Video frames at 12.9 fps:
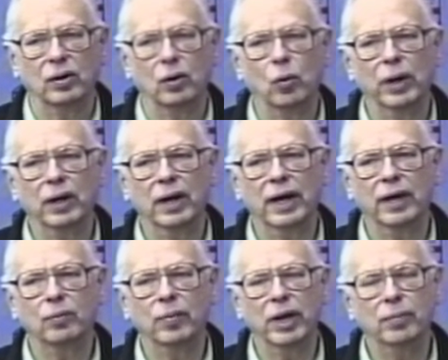A
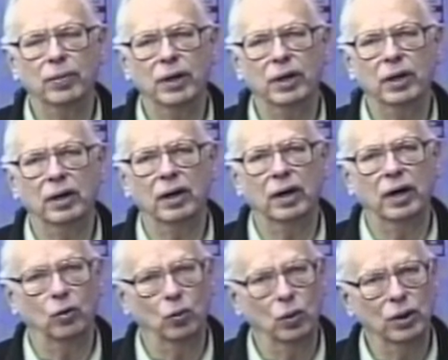wetland may be
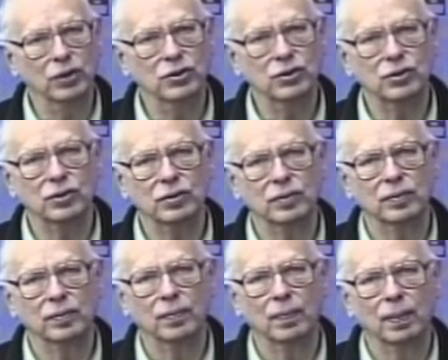a woods,
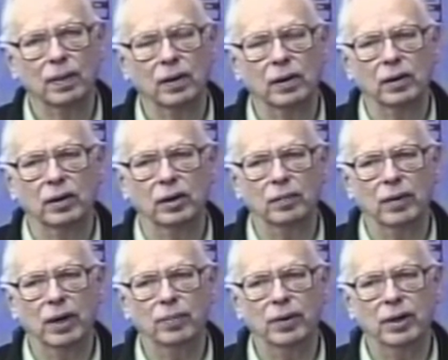it
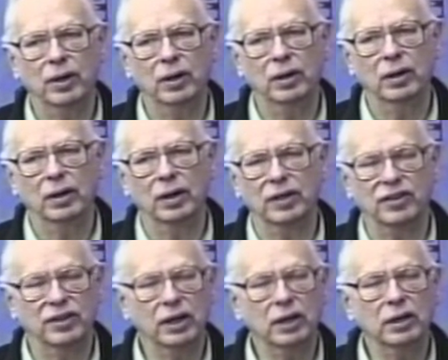may be a
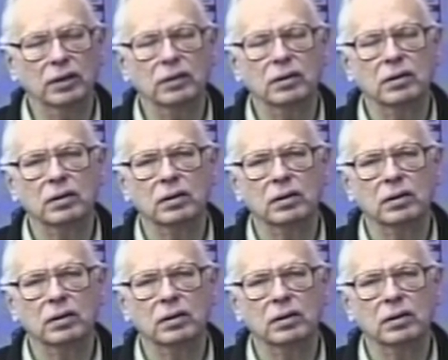thicket.